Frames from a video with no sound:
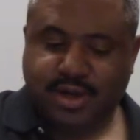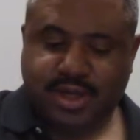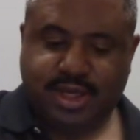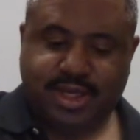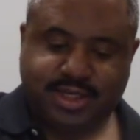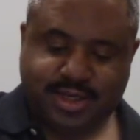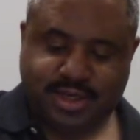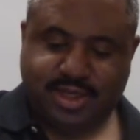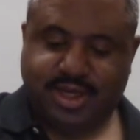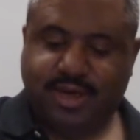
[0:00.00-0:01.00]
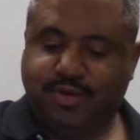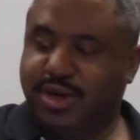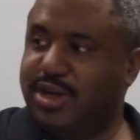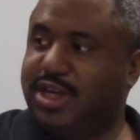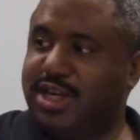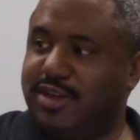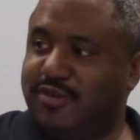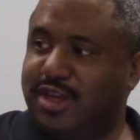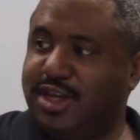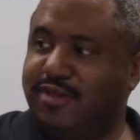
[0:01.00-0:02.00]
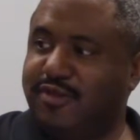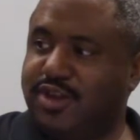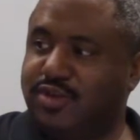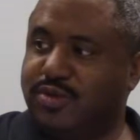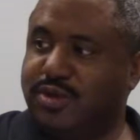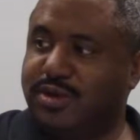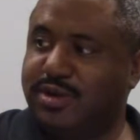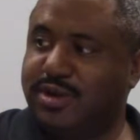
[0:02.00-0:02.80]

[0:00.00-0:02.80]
Yeah, so then he went on to give the other visual.